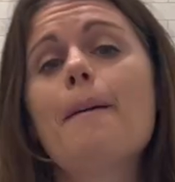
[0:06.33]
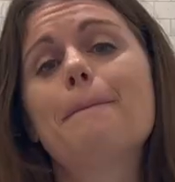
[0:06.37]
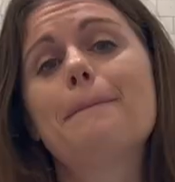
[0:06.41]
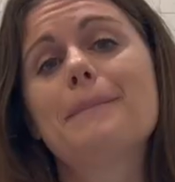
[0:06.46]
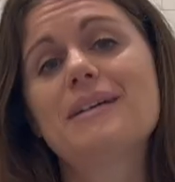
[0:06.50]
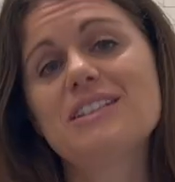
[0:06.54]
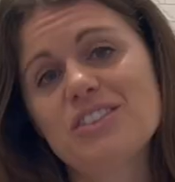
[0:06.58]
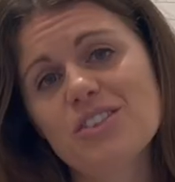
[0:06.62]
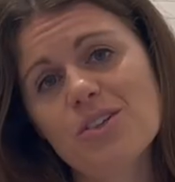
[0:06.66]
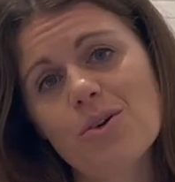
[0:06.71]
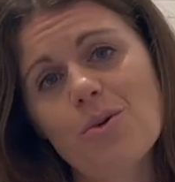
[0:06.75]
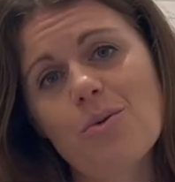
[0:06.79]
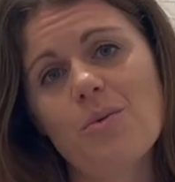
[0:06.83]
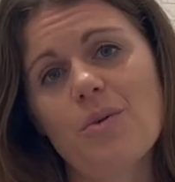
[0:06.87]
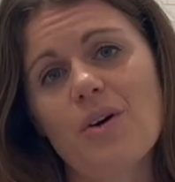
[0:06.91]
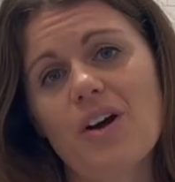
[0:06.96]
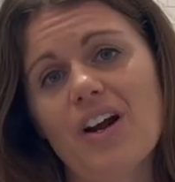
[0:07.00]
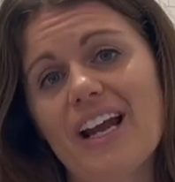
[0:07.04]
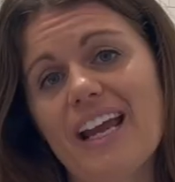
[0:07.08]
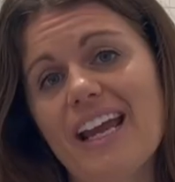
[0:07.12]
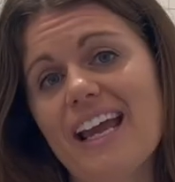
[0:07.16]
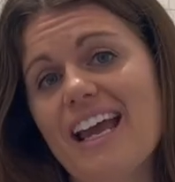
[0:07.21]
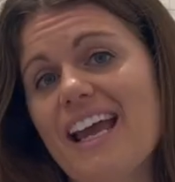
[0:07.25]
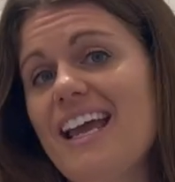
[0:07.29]
But don't
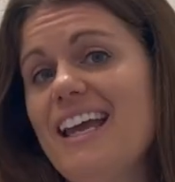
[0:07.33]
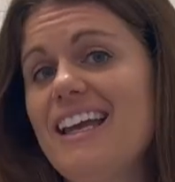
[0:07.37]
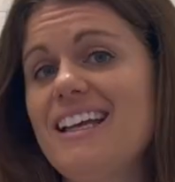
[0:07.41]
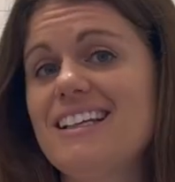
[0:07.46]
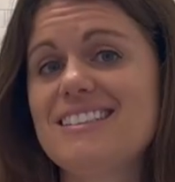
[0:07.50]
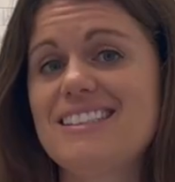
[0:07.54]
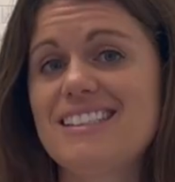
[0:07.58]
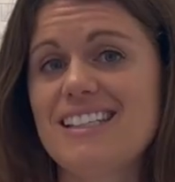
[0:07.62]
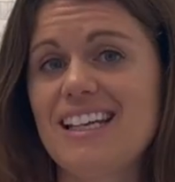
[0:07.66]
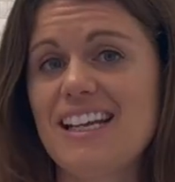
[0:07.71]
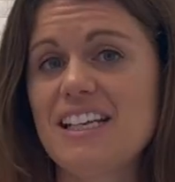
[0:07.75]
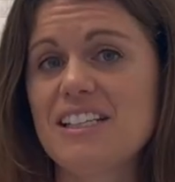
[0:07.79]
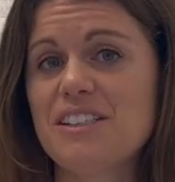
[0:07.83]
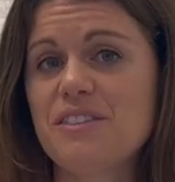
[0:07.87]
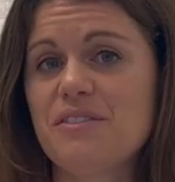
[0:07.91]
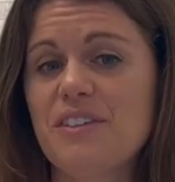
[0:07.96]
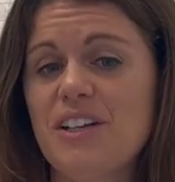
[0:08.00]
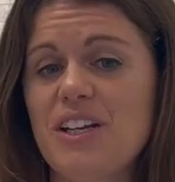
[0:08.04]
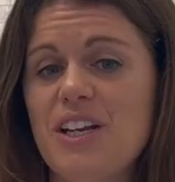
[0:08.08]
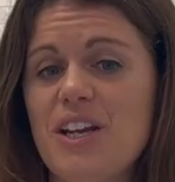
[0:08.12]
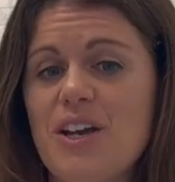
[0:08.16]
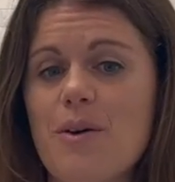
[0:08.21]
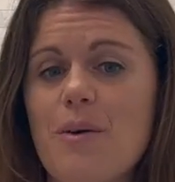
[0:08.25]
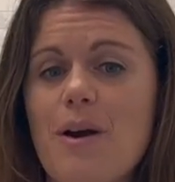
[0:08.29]
worry, in today's
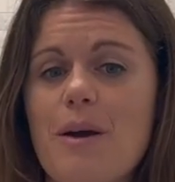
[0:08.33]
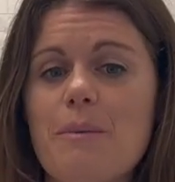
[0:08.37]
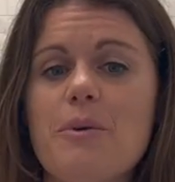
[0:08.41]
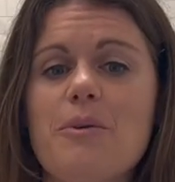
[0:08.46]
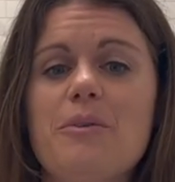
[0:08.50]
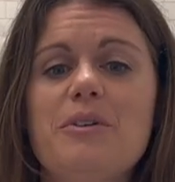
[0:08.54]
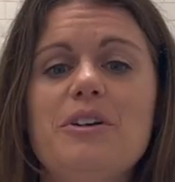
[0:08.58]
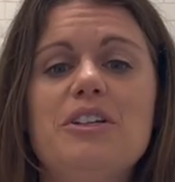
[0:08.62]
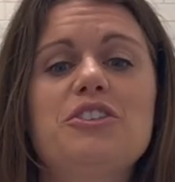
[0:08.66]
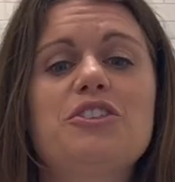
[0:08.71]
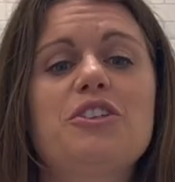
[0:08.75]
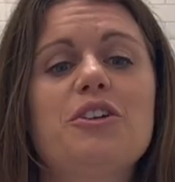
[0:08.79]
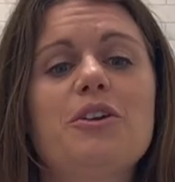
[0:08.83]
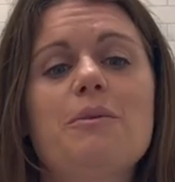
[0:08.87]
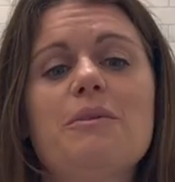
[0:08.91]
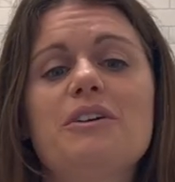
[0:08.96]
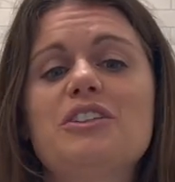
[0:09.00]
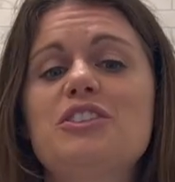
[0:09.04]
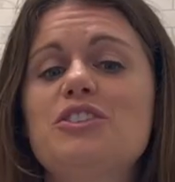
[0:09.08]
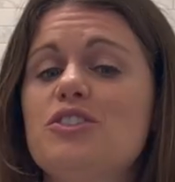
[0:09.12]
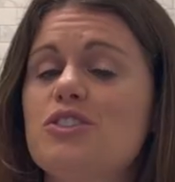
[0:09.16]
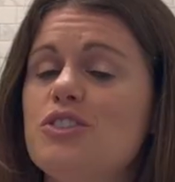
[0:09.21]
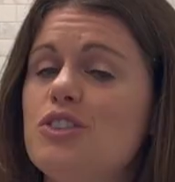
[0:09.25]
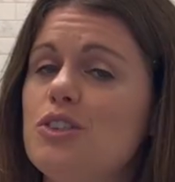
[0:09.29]
video, I'm going to show you a
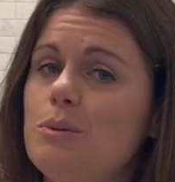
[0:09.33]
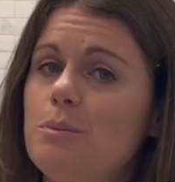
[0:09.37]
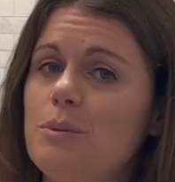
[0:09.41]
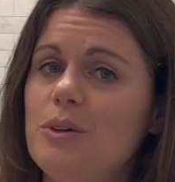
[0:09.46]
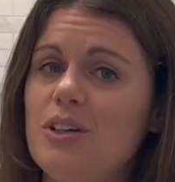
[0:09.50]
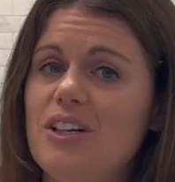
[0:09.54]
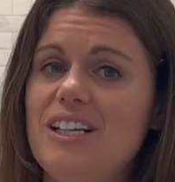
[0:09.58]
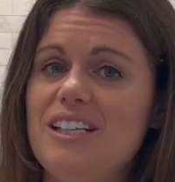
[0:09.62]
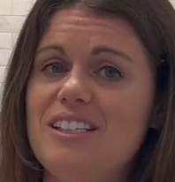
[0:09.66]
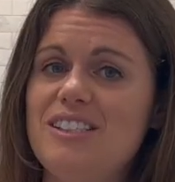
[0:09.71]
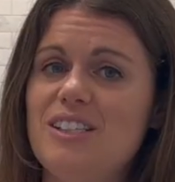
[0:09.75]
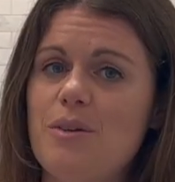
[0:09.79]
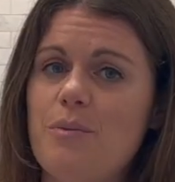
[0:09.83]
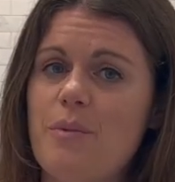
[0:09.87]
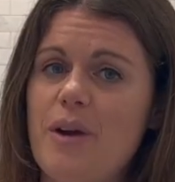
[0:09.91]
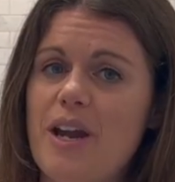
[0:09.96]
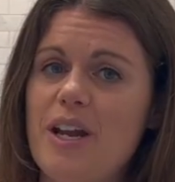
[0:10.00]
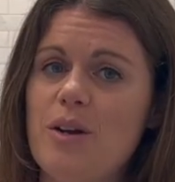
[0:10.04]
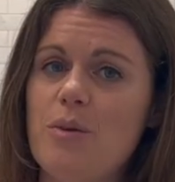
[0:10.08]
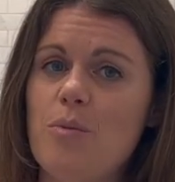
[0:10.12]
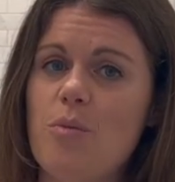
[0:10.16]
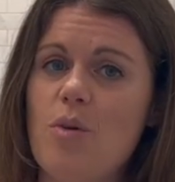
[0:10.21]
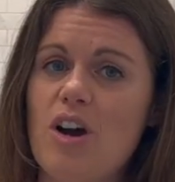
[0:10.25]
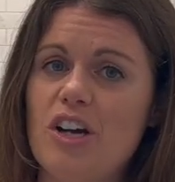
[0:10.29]
super easy way
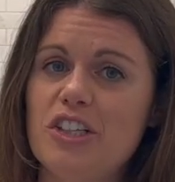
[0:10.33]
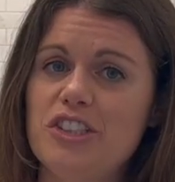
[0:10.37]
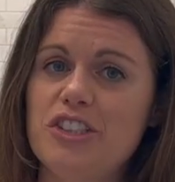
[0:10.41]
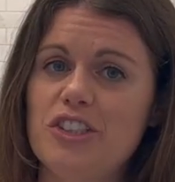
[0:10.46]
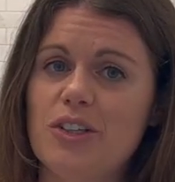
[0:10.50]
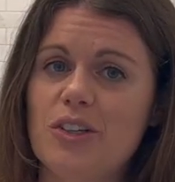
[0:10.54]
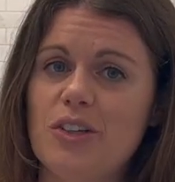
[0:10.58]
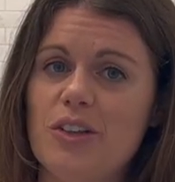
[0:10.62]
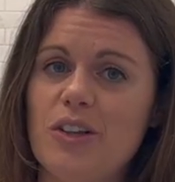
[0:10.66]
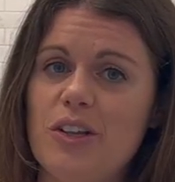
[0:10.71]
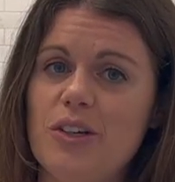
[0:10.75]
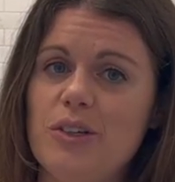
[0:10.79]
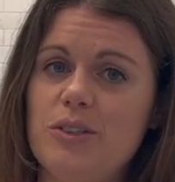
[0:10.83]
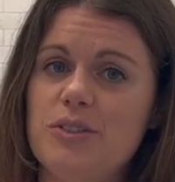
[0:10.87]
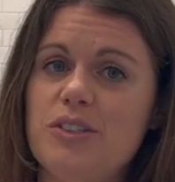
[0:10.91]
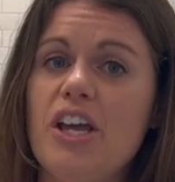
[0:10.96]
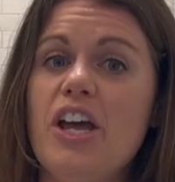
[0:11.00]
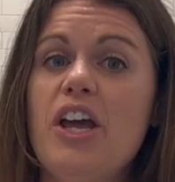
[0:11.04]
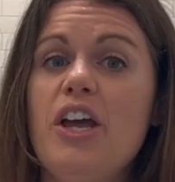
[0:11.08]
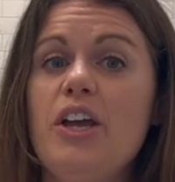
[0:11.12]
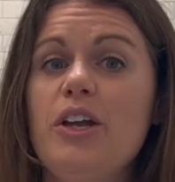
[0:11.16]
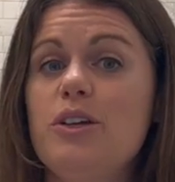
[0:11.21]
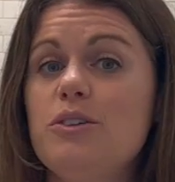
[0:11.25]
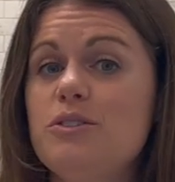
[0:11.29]
to wash your clothes
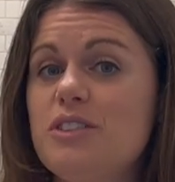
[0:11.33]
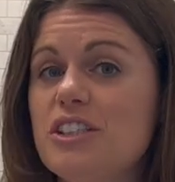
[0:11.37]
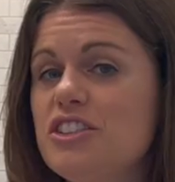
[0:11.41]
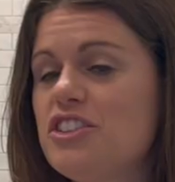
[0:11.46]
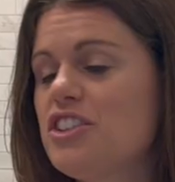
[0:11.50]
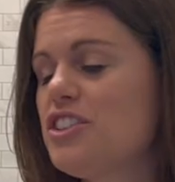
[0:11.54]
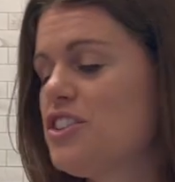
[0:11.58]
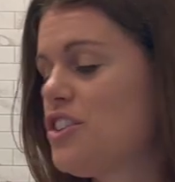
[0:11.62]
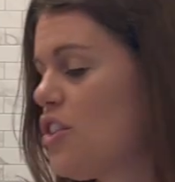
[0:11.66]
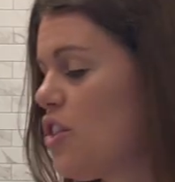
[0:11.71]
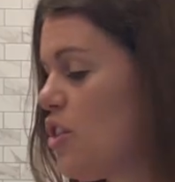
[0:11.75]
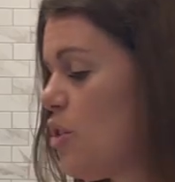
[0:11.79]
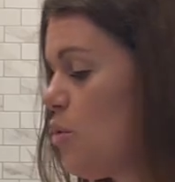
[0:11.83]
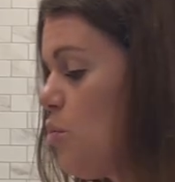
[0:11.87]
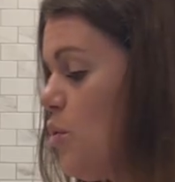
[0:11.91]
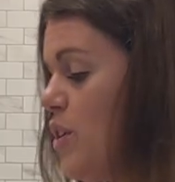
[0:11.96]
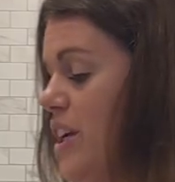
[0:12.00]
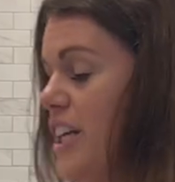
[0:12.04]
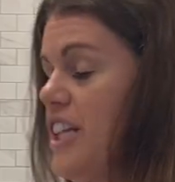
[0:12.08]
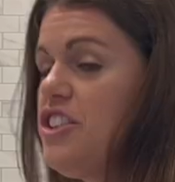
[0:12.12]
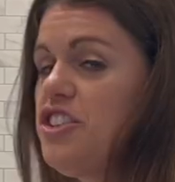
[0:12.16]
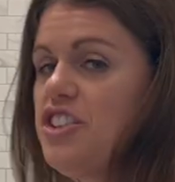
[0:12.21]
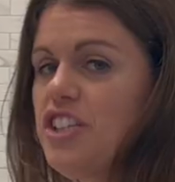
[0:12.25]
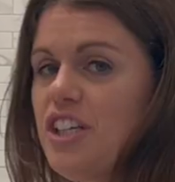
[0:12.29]
using just
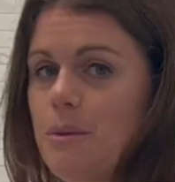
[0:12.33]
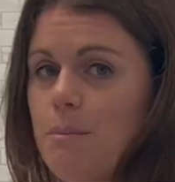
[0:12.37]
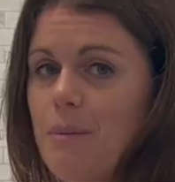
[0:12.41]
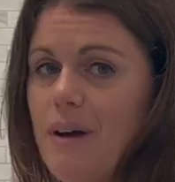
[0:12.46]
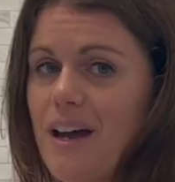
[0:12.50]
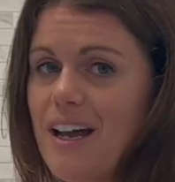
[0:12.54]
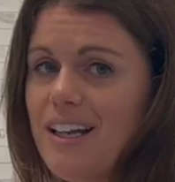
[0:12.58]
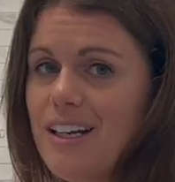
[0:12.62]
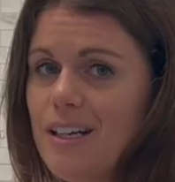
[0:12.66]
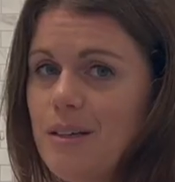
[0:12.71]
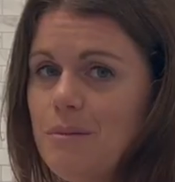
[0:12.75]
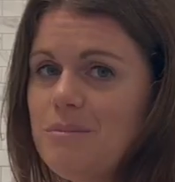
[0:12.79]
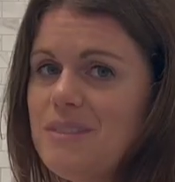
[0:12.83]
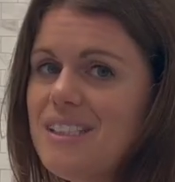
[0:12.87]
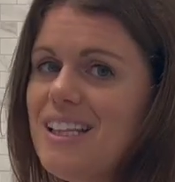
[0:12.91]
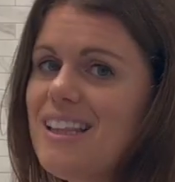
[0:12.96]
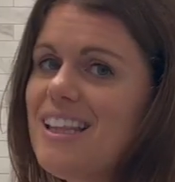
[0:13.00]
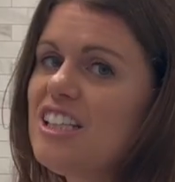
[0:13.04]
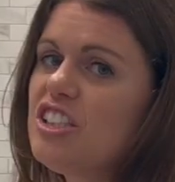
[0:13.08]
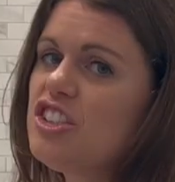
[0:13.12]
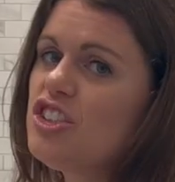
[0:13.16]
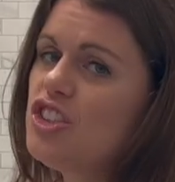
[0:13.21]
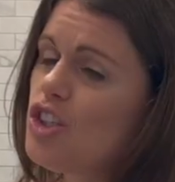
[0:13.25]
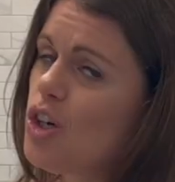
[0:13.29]
3 cheap items
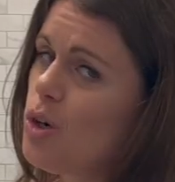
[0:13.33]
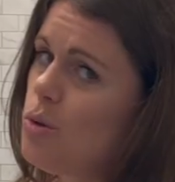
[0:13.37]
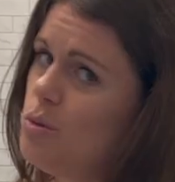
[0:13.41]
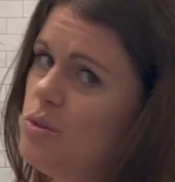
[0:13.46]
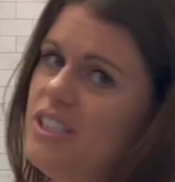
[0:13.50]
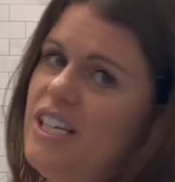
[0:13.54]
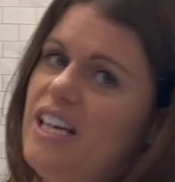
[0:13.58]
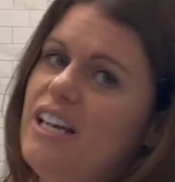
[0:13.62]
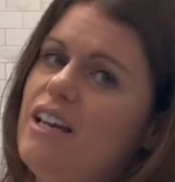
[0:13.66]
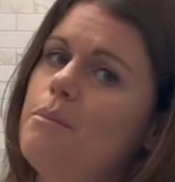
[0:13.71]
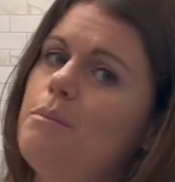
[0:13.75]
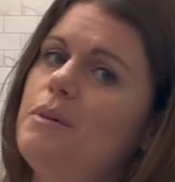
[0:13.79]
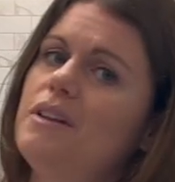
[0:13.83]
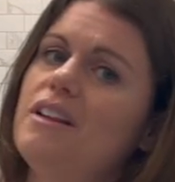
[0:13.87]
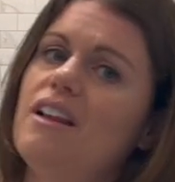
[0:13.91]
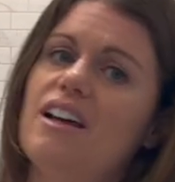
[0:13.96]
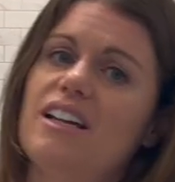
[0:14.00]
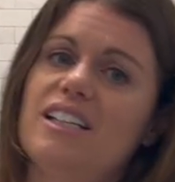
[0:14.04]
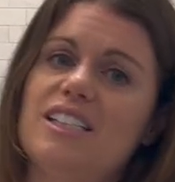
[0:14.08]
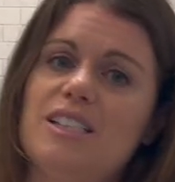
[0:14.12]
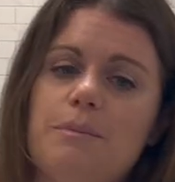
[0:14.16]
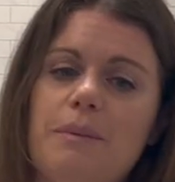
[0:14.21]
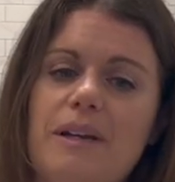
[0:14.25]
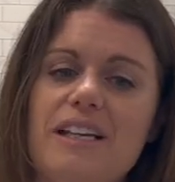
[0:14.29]
that don't take up a
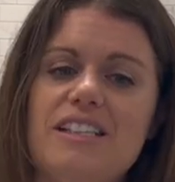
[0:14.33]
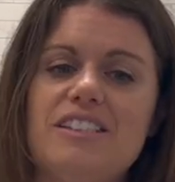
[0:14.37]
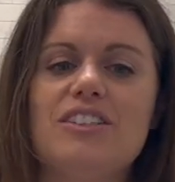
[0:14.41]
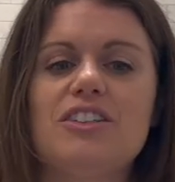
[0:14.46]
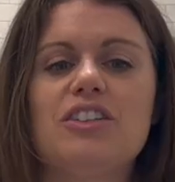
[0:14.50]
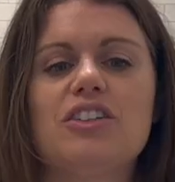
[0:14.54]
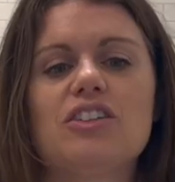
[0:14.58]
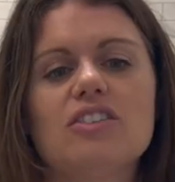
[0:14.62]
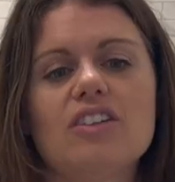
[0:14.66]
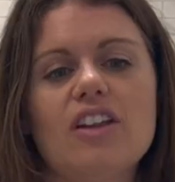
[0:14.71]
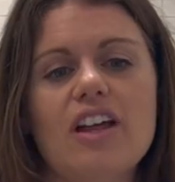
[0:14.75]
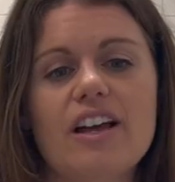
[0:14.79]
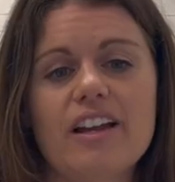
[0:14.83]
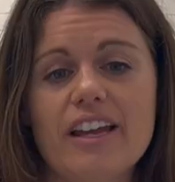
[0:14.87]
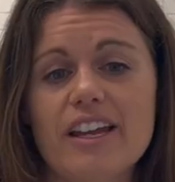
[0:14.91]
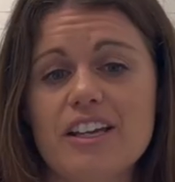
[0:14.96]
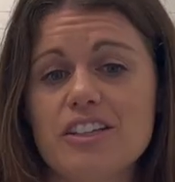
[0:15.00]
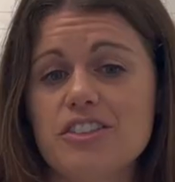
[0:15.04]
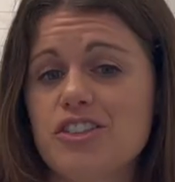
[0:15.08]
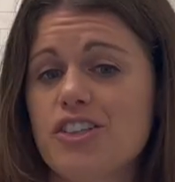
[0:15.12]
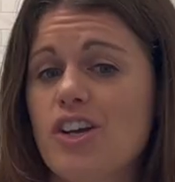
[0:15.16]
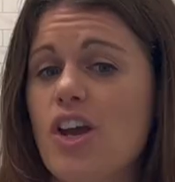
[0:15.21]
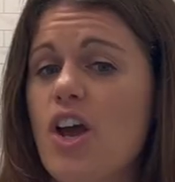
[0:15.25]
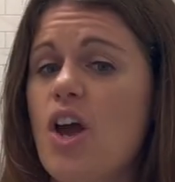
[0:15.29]
lot of space in your
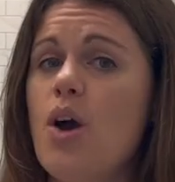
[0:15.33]
luggage.